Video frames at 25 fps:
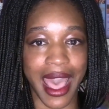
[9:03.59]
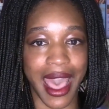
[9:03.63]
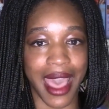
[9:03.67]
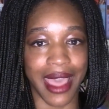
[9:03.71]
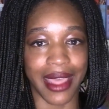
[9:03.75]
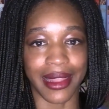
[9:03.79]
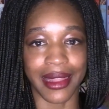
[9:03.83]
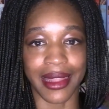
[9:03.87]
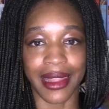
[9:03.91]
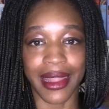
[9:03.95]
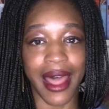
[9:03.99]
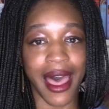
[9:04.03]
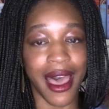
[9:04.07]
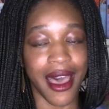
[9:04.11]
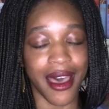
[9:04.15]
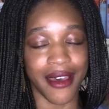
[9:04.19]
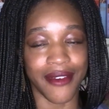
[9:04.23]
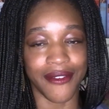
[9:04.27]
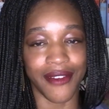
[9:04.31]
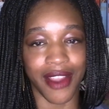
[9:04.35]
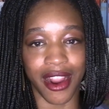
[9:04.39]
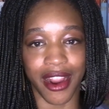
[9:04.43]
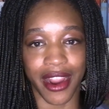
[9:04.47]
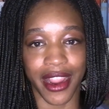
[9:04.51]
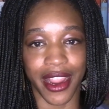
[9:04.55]
I
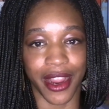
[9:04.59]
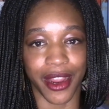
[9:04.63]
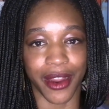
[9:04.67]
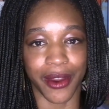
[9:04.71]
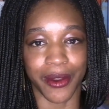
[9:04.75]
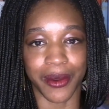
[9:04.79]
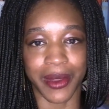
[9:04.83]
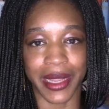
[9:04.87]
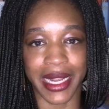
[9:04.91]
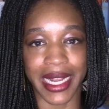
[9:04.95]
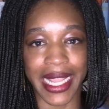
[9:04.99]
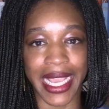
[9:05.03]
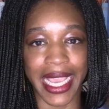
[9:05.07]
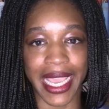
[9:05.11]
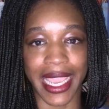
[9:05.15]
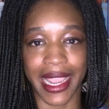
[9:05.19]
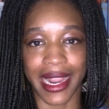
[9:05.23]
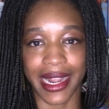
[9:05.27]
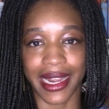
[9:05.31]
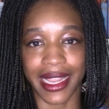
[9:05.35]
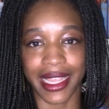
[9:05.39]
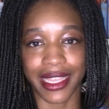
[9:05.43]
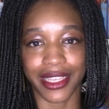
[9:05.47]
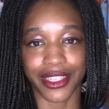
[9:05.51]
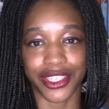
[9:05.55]
love our heroine,
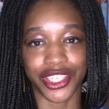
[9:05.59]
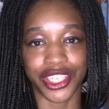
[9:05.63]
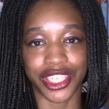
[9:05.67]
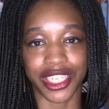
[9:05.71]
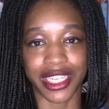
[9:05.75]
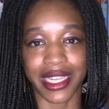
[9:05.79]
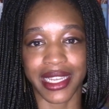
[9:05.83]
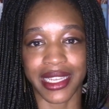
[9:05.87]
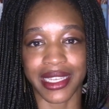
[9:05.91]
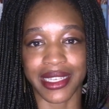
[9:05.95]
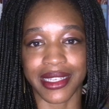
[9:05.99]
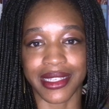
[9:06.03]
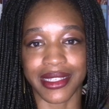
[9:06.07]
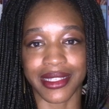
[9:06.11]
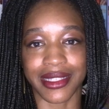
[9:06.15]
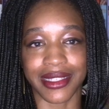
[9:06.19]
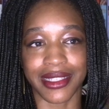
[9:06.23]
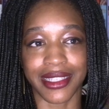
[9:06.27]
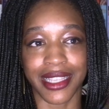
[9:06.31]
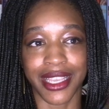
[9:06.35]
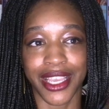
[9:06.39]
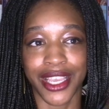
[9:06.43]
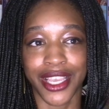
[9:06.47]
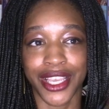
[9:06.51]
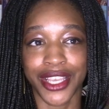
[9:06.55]
Annie. She
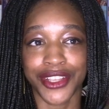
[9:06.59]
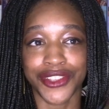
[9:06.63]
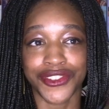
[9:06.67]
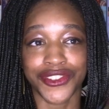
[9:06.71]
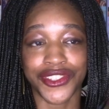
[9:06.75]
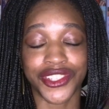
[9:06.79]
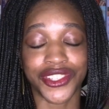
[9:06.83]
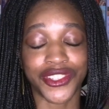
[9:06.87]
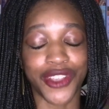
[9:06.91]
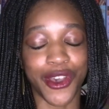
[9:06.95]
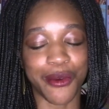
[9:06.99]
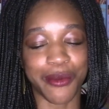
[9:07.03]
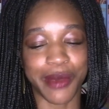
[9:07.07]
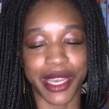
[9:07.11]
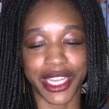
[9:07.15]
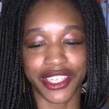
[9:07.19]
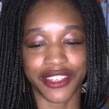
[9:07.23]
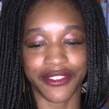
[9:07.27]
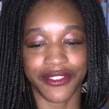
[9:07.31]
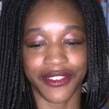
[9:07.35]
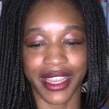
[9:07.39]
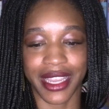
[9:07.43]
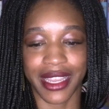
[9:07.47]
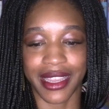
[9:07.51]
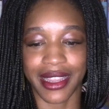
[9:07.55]
is so
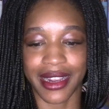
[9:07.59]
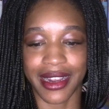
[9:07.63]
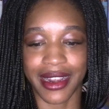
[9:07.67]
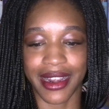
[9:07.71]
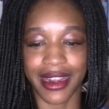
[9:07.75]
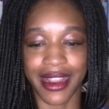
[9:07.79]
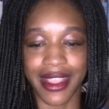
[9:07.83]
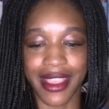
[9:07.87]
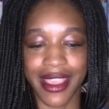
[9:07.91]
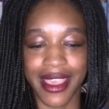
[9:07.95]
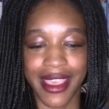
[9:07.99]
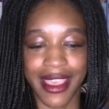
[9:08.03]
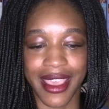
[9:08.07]
much fun.